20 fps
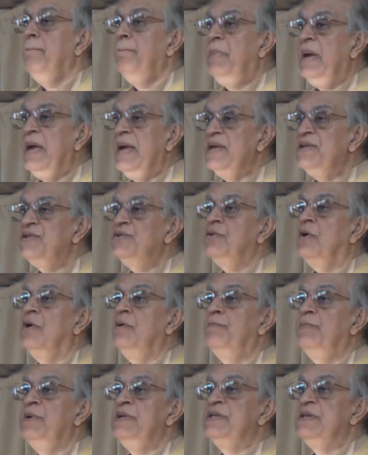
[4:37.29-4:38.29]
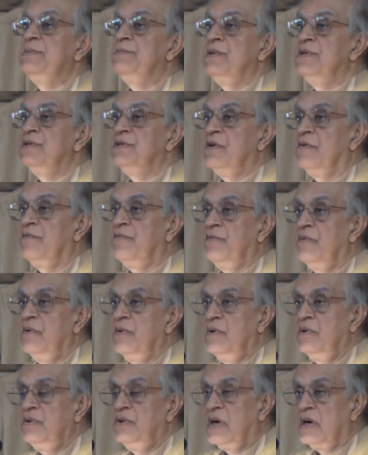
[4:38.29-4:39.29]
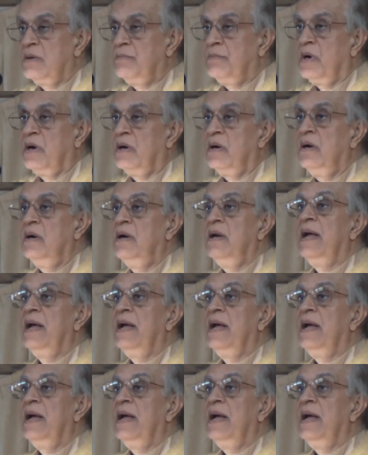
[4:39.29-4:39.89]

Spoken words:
based on principles of dharma,